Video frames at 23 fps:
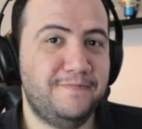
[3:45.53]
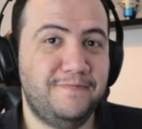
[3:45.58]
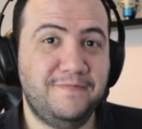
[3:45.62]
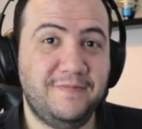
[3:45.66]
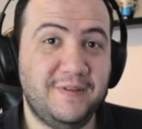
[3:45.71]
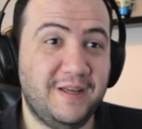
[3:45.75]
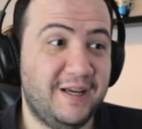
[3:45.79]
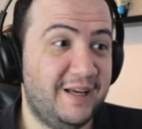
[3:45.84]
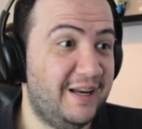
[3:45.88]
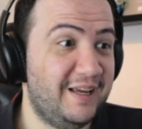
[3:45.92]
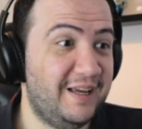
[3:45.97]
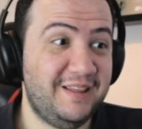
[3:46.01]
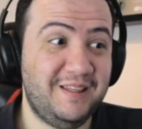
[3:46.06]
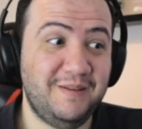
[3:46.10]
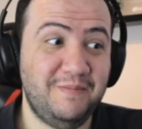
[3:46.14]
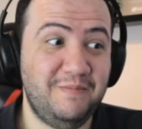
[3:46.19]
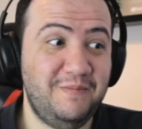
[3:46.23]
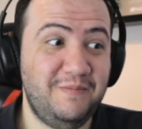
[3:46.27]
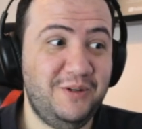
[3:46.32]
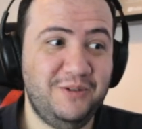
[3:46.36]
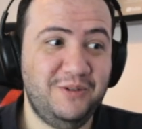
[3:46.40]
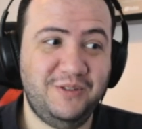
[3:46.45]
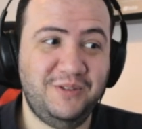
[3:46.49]
I like the
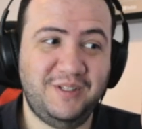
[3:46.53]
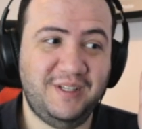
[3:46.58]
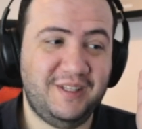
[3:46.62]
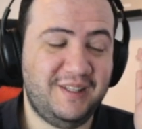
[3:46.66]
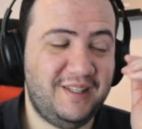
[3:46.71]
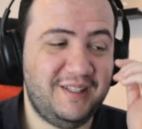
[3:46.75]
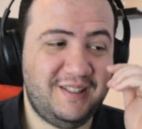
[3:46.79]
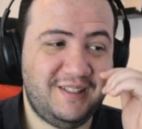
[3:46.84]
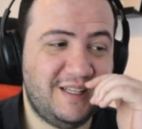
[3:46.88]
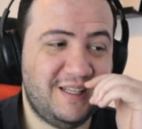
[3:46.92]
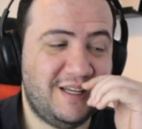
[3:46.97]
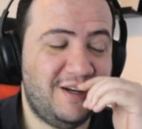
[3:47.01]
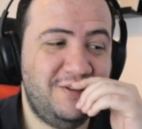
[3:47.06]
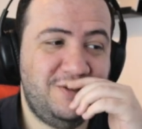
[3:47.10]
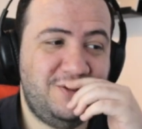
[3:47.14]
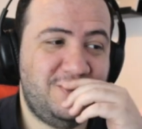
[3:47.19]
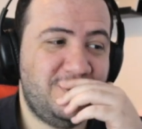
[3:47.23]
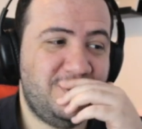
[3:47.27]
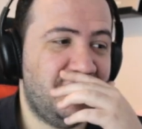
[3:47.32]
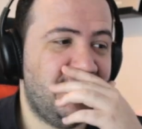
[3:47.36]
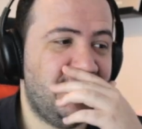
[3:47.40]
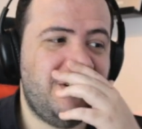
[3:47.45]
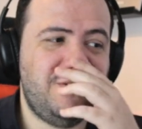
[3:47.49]
music, the
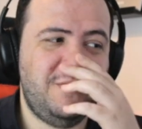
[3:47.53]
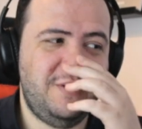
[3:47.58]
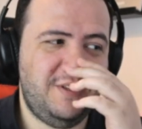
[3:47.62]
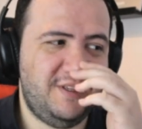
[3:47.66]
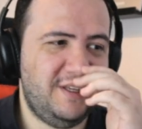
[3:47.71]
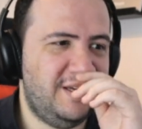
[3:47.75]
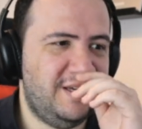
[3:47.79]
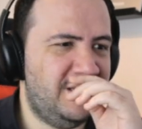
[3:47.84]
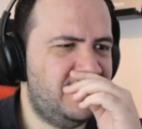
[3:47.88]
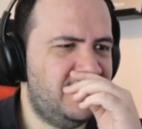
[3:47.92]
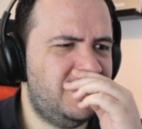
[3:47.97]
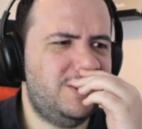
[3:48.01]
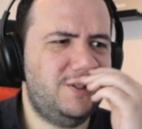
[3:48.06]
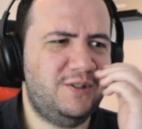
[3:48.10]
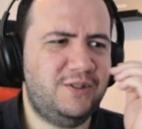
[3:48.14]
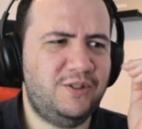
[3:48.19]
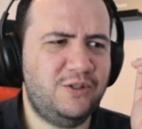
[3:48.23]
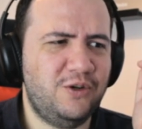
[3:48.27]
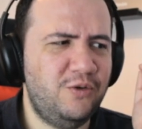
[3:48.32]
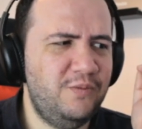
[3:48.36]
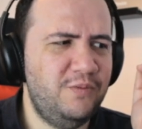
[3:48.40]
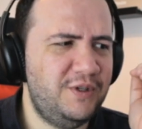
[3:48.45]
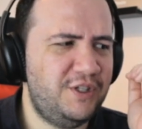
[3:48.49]
soundtrack, everything. It's
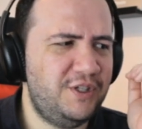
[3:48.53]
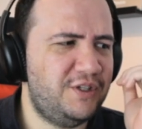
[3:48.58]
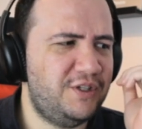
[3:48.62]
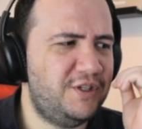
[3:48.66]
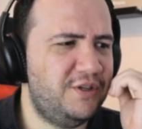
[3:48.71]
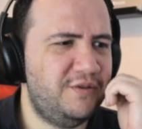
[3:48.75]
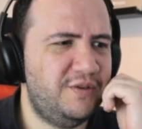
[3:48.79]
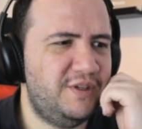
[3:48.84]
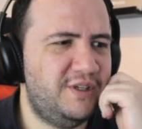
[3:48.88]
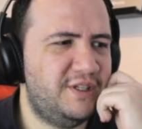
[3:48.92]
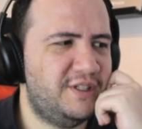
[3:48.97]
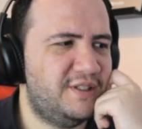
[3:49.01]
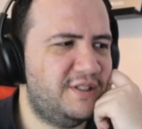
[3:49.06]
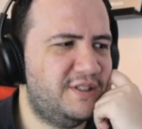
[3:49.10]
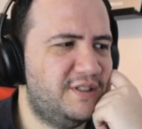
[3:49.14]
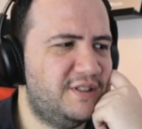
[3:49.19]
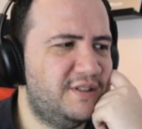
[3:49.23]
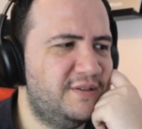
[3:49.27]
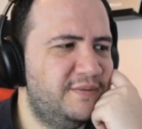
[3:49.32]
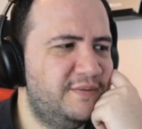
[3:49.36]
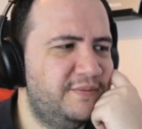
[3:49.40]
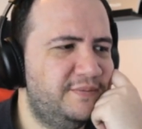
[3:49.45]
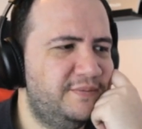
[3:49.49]
so mysterious.
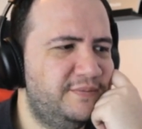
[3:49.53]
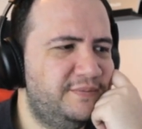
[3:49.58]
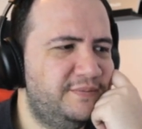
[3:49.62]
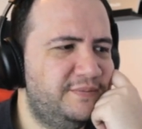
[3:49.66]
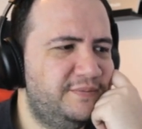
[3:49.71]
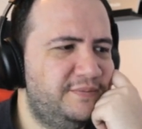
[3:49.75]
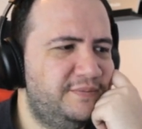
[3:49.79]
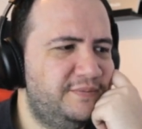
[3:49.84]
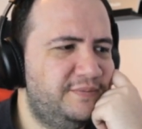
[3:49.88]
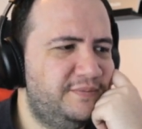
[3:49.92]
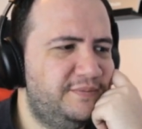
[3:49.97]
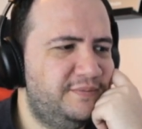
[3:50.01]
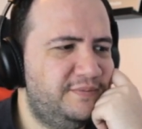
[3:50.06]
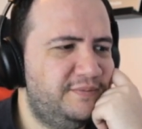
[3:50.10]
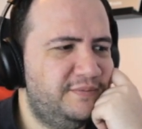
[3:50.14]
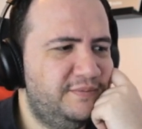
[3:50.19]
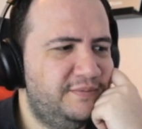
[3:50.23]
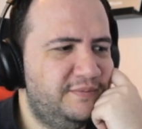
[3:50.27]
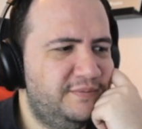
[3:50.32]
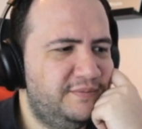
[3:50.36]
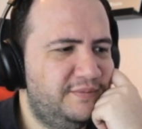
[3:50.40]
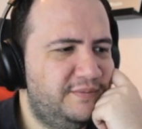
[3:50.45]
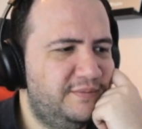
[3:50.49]

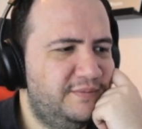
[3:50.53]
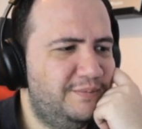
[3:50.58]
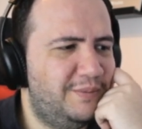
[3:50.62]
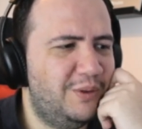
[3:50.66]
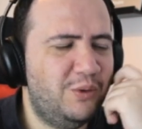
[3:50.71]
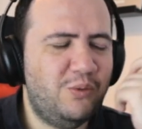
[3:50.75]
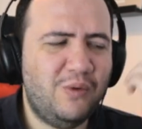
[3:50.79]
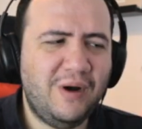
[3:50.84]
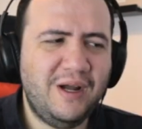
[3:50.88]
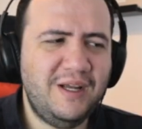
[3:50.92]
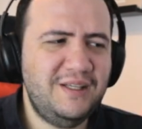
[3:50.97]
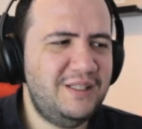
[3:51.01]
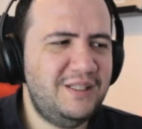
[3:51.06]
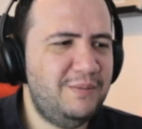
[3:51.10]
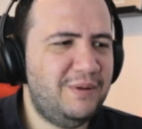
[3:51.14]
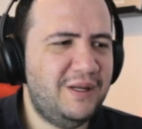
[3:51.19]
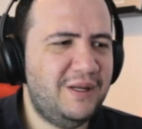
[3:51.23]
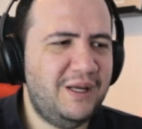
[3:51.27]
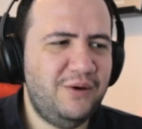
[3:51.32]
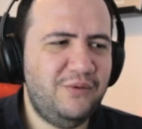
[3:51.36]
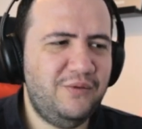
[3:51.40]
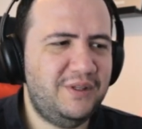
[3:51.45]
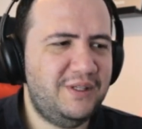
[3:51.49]
But why is he
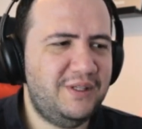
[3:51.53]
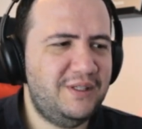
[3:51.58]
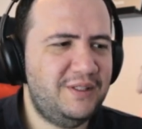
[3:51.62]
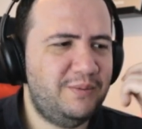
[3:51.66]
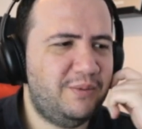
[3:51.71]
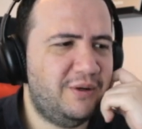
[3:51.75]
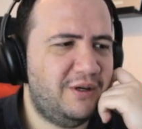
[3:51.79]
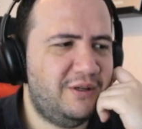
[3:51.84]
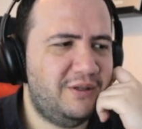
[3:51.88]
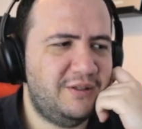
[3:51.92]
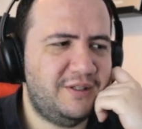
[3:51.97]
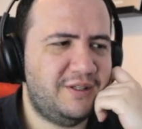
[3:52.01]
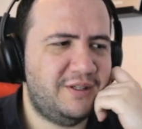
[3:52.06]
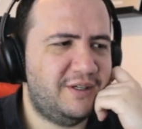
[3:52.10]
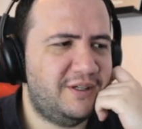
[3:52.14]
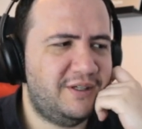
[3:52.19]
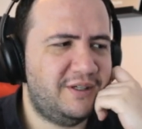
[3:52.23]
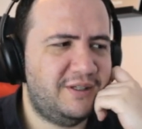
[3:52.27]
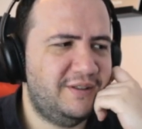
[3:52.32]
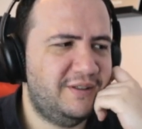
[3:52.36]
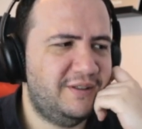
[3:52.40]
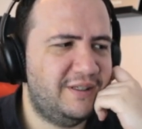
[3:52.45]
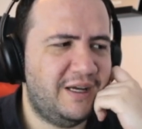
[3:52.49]
playing with his balls there?
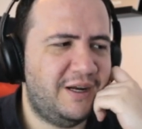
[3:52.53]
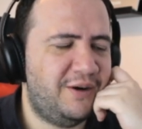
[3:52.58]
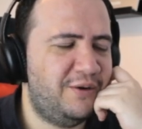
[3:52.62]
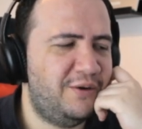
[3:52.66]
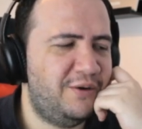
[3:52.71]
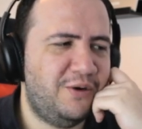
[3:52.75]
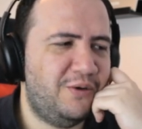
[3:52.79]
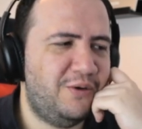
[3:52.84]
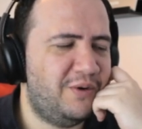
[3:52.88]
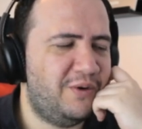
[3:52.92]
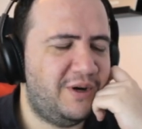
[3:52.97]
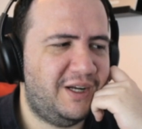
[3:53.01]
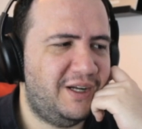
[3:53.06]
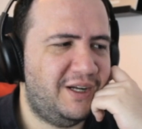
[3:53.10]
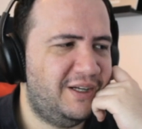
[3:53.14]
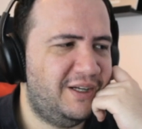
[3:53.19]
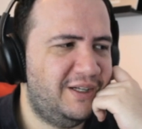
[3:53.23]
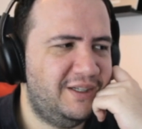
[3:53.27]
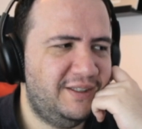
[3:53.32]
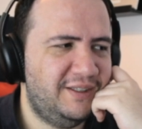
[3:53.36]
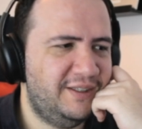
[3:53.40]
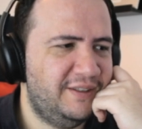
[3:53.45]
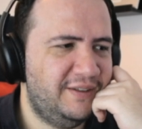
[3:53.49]
I don't know why.
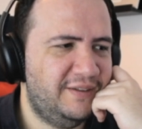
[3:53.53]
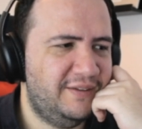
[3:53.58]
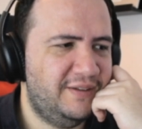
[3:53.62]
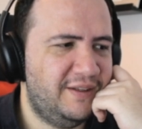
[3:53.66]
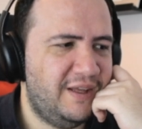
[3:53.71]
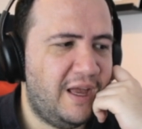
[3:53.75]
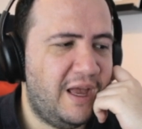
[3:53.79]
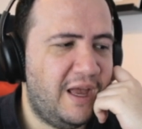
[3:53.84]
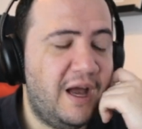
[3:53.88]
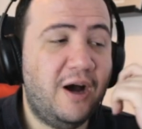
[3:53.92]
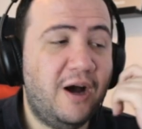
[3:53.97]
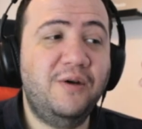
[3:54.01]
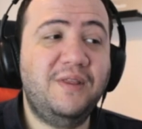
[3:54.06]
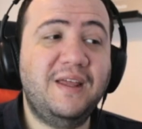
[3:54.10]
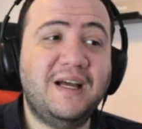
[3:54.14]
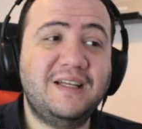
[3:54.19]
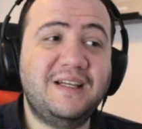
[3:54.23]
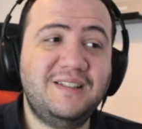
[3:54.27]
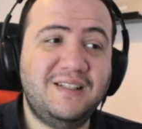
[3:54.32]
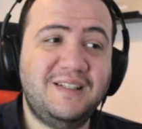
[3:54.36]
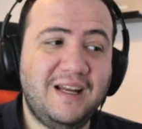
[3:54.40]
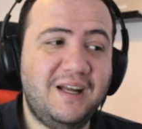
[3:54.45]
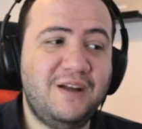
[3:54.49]
Oh,
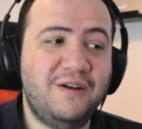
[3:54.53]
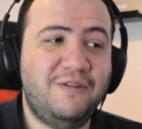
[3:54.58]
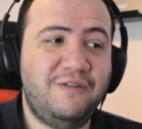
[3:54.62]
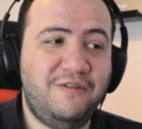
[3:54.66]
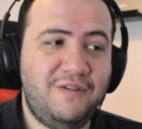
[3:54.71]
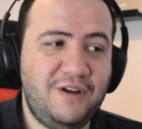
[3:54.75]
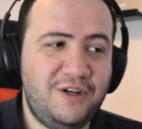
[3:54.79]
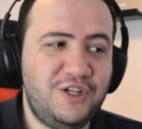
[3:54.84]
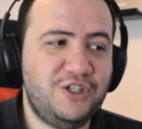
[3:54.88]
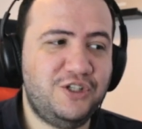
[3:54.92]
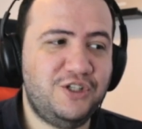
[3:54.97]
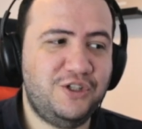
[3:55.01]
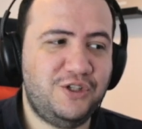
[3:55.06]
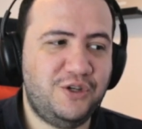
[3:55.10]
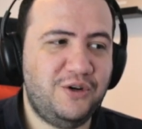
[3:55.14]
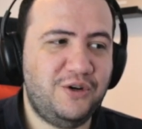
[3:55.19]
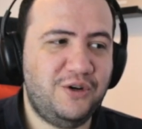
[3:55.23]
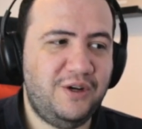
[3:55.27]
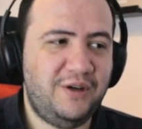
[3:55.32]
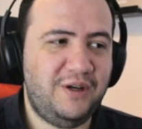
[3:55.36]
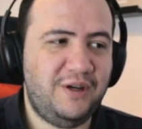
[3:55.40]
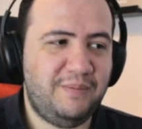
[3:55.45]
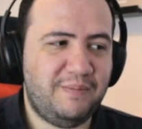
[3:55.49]
that's like a fidget
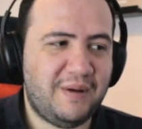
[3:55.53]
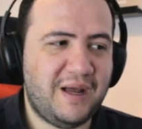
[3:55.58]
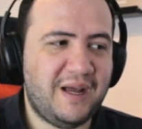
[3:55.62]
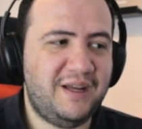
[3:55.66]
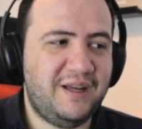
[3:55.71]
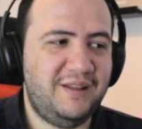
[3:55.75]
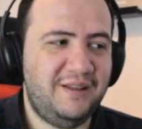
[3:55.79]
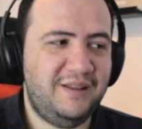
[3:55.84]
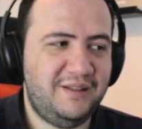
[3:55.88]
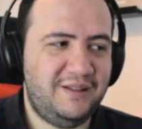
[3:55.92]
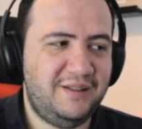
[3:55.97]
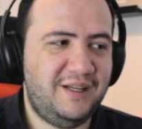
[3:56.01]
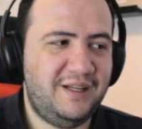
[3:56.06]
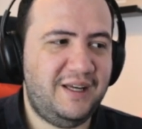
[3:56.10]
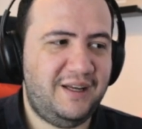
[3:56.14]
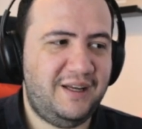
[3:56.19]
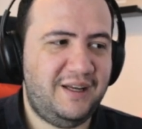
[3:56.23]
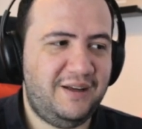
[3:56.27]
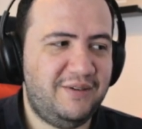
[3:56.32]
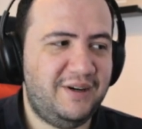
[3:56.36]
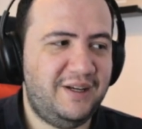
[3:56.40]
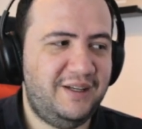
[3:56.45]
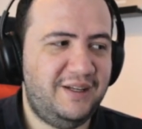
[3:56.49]
toy back in the day,
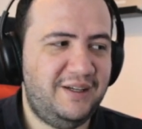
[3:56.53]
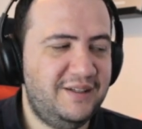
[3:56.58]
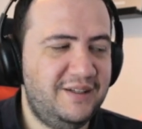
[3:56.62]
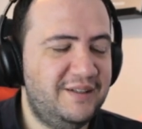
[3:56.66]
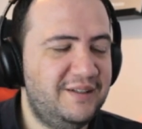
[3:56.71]
right?